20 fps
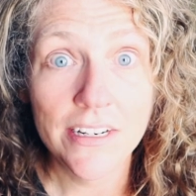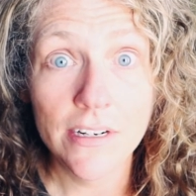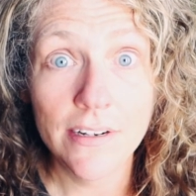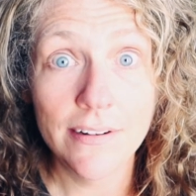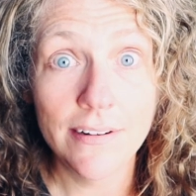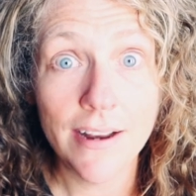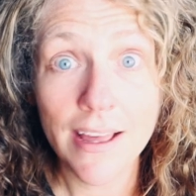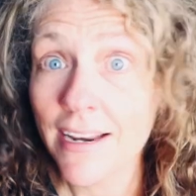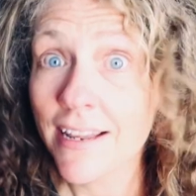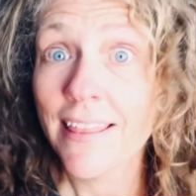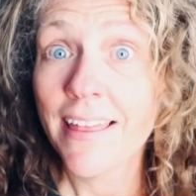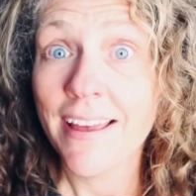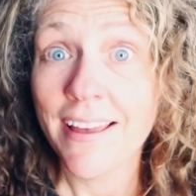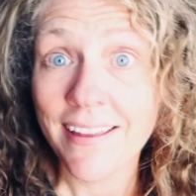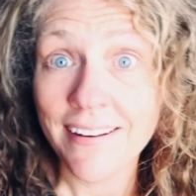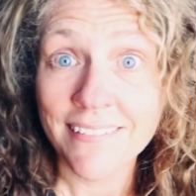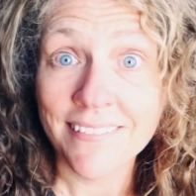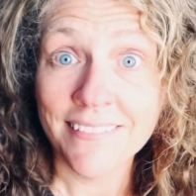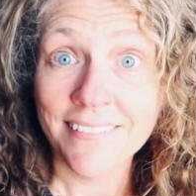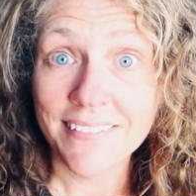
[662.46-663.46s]
none of
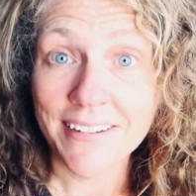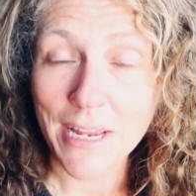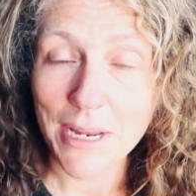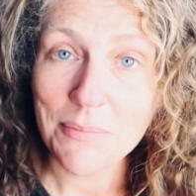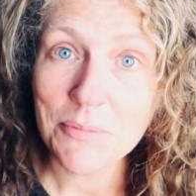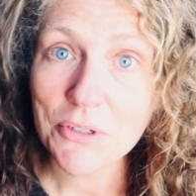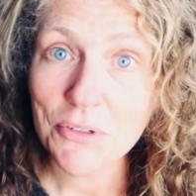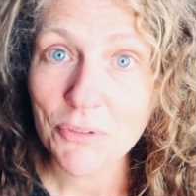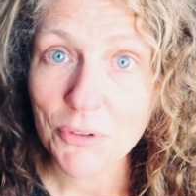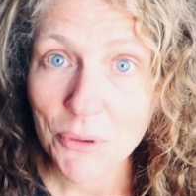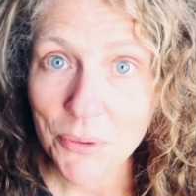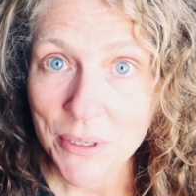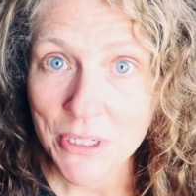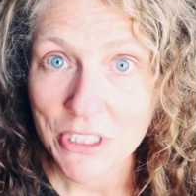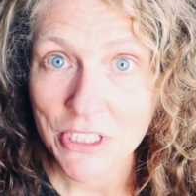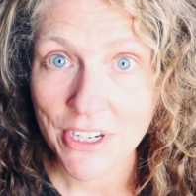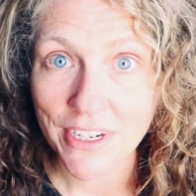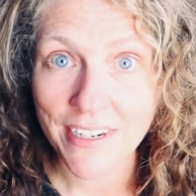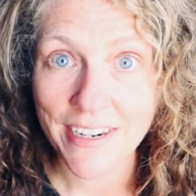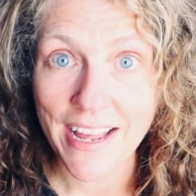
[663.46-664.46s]
that came to
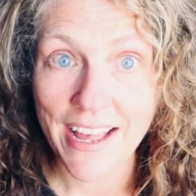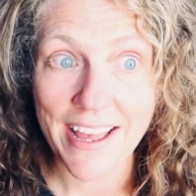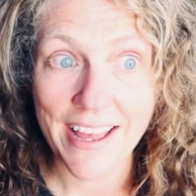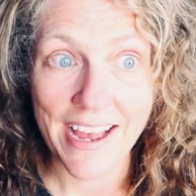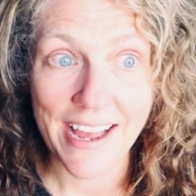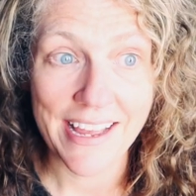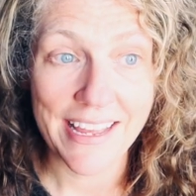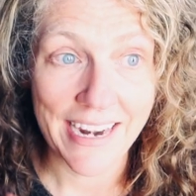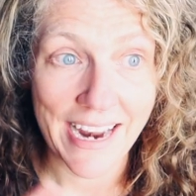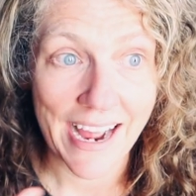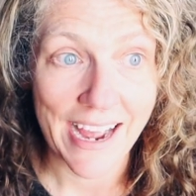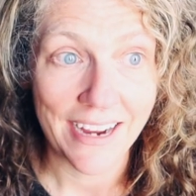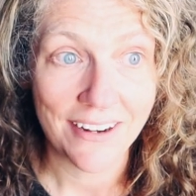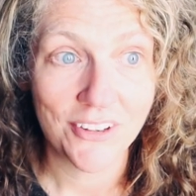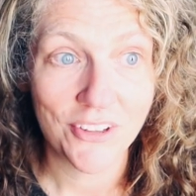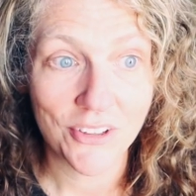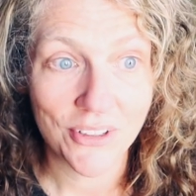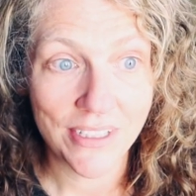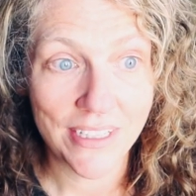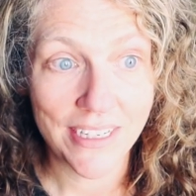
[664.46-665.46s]
fruition. It
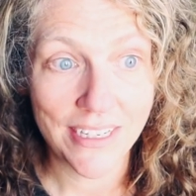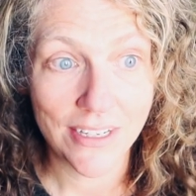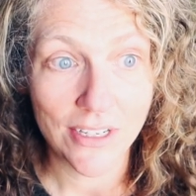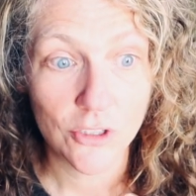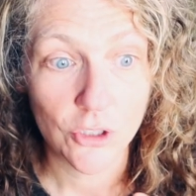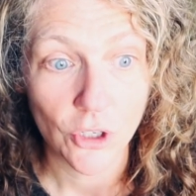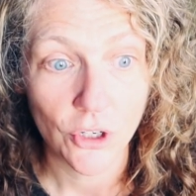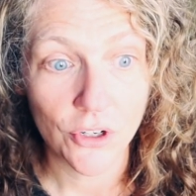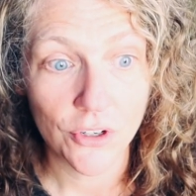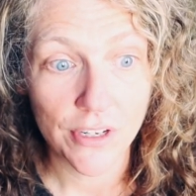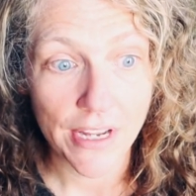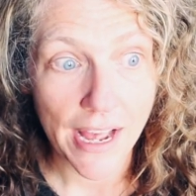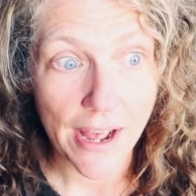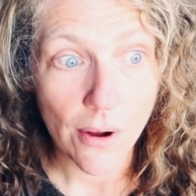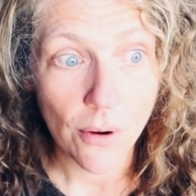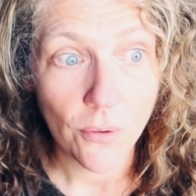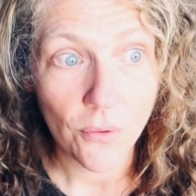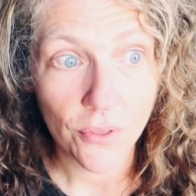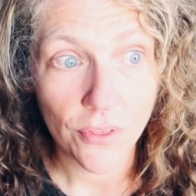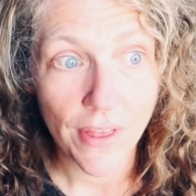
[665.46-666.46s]
actually turned
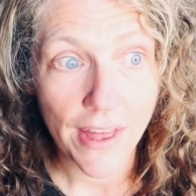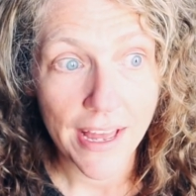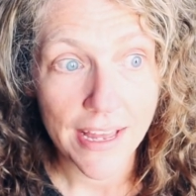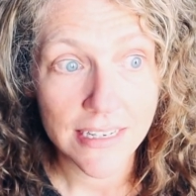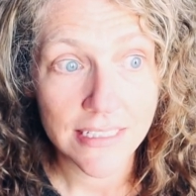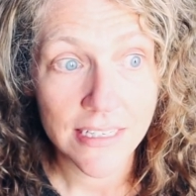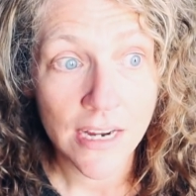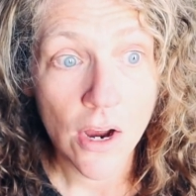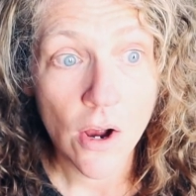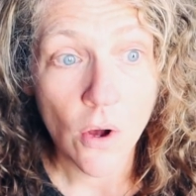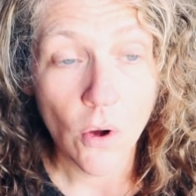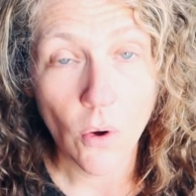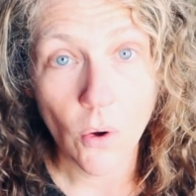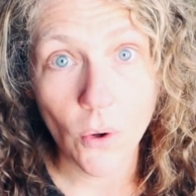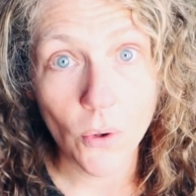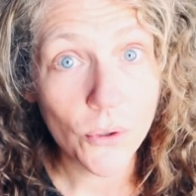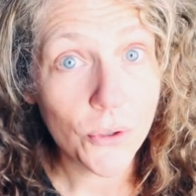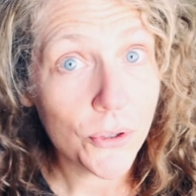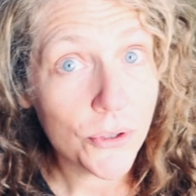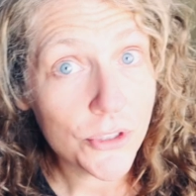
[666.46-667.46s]
out that
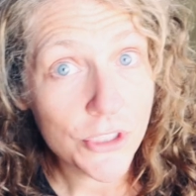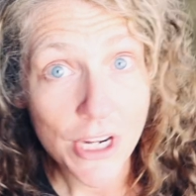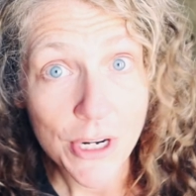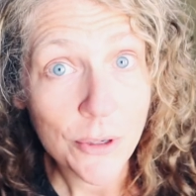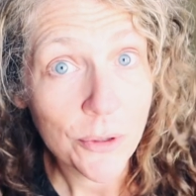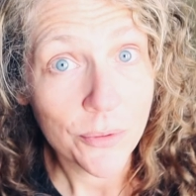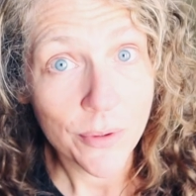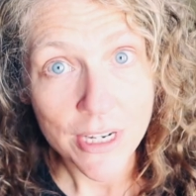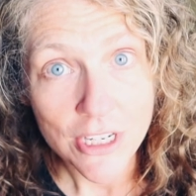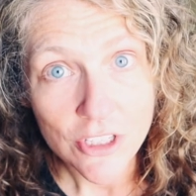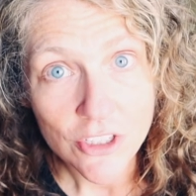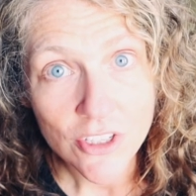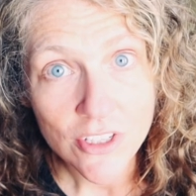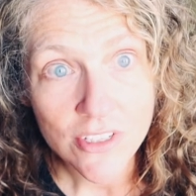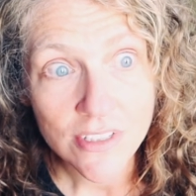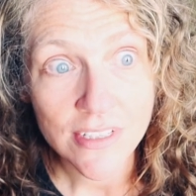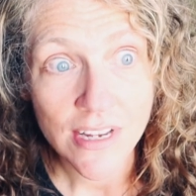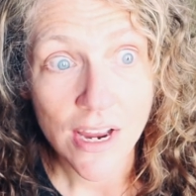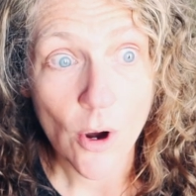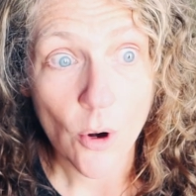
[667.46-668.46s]
older
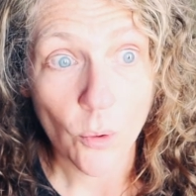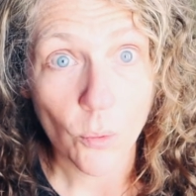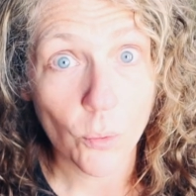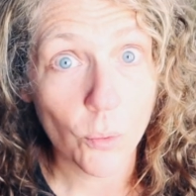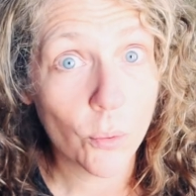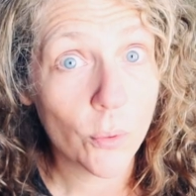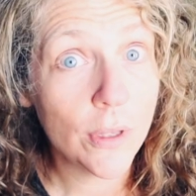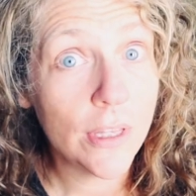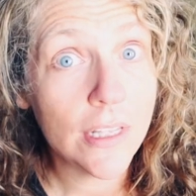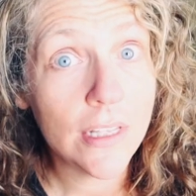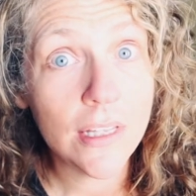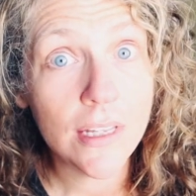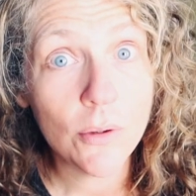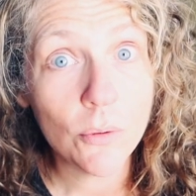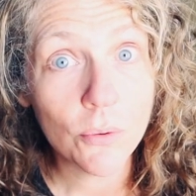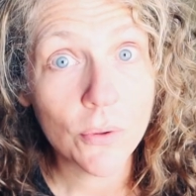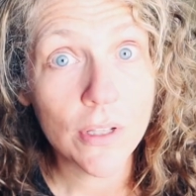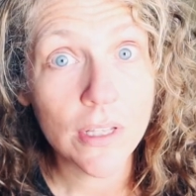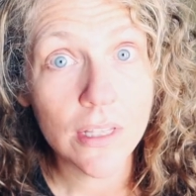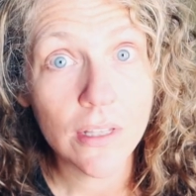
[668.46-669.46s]
generations really,
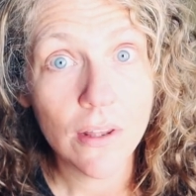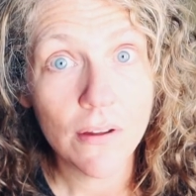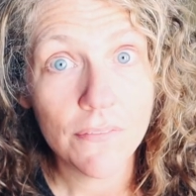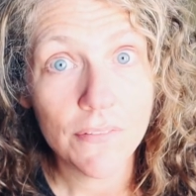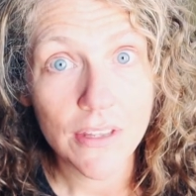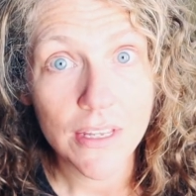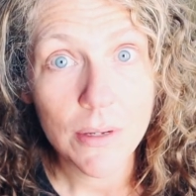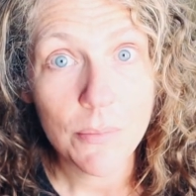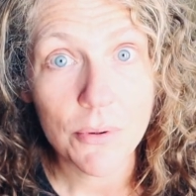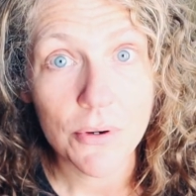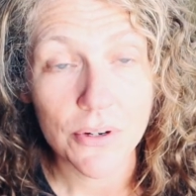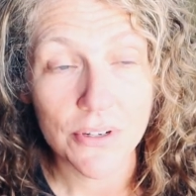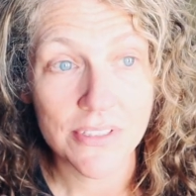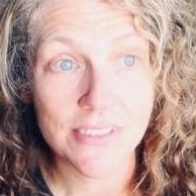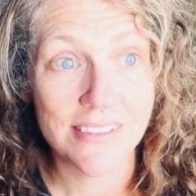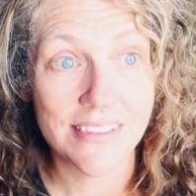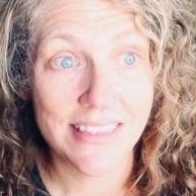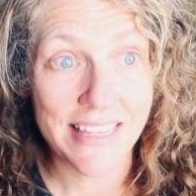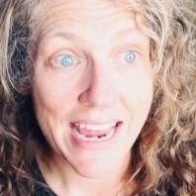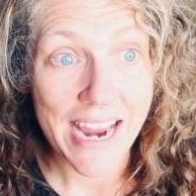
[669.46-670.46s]
really love
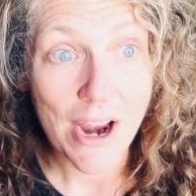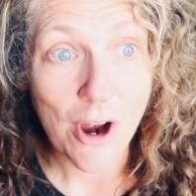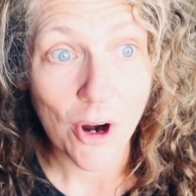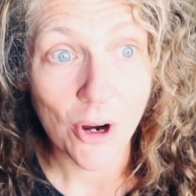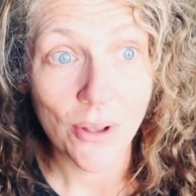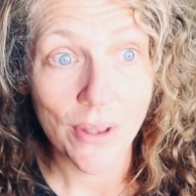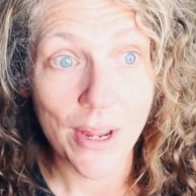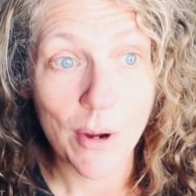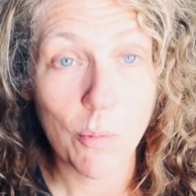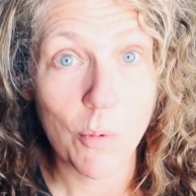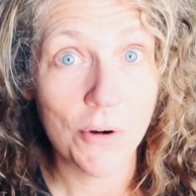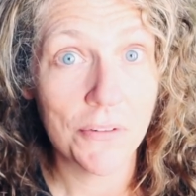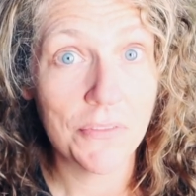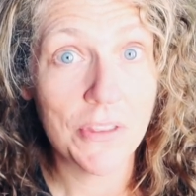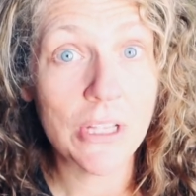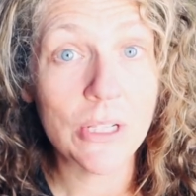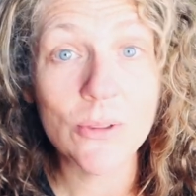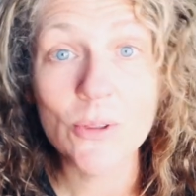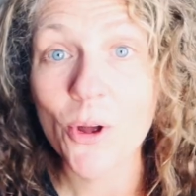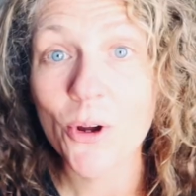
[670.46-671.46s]
ebooks. They are like one of
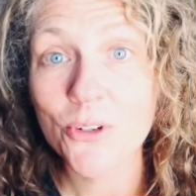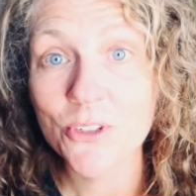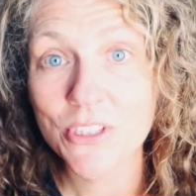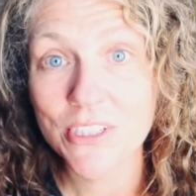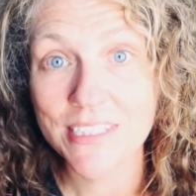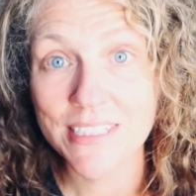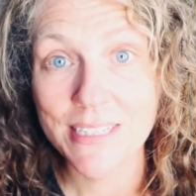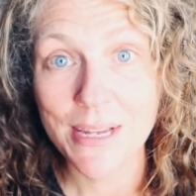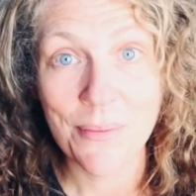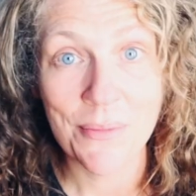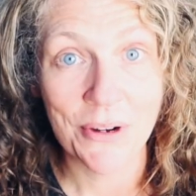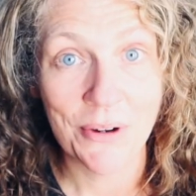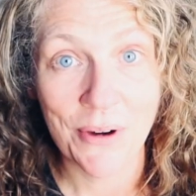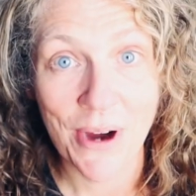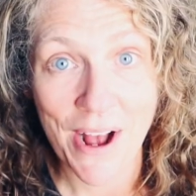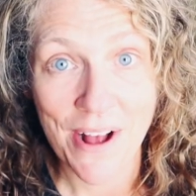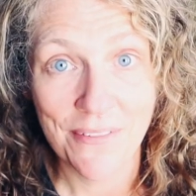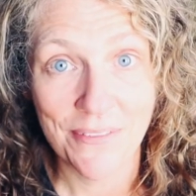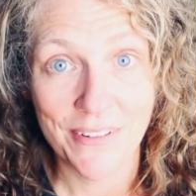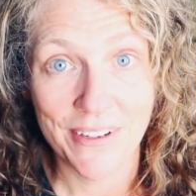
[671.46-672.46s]
the largest
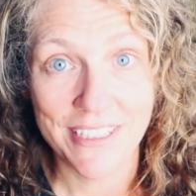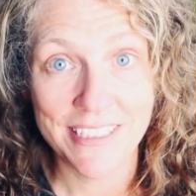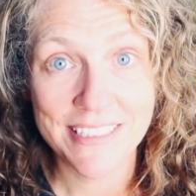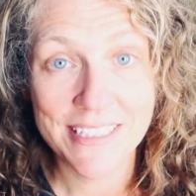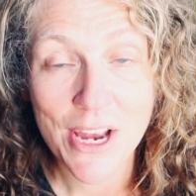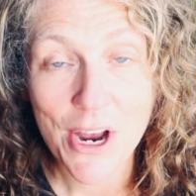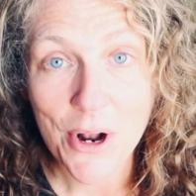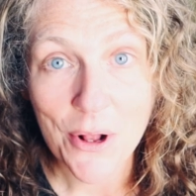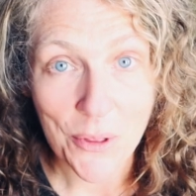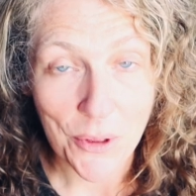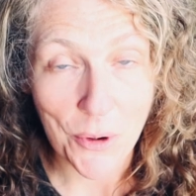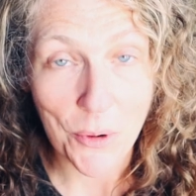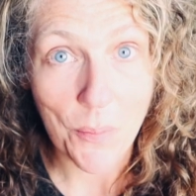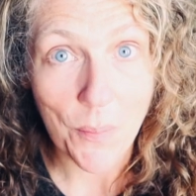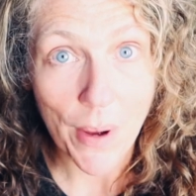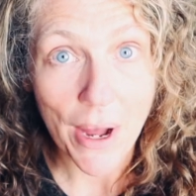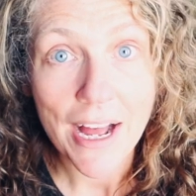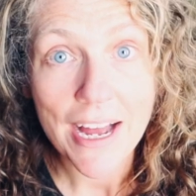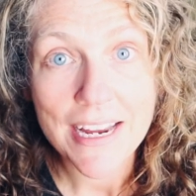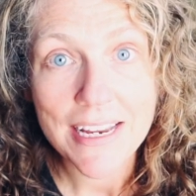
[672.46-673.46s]
demographics who
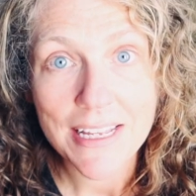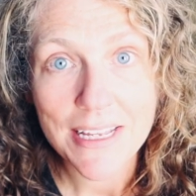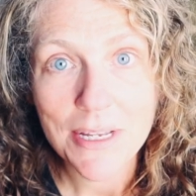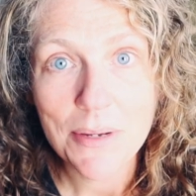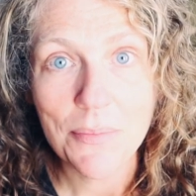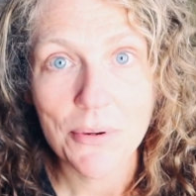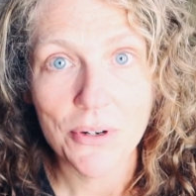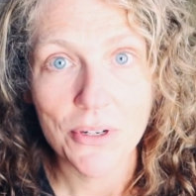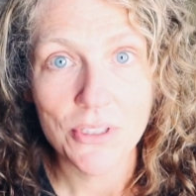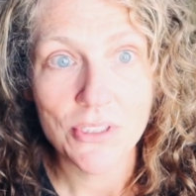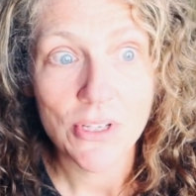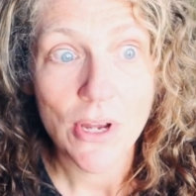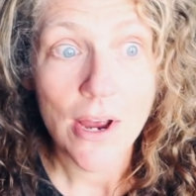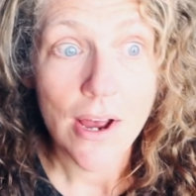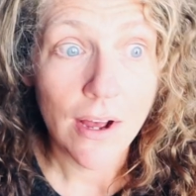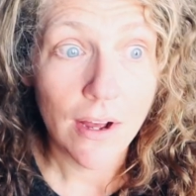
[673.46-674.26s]
buy ebooks.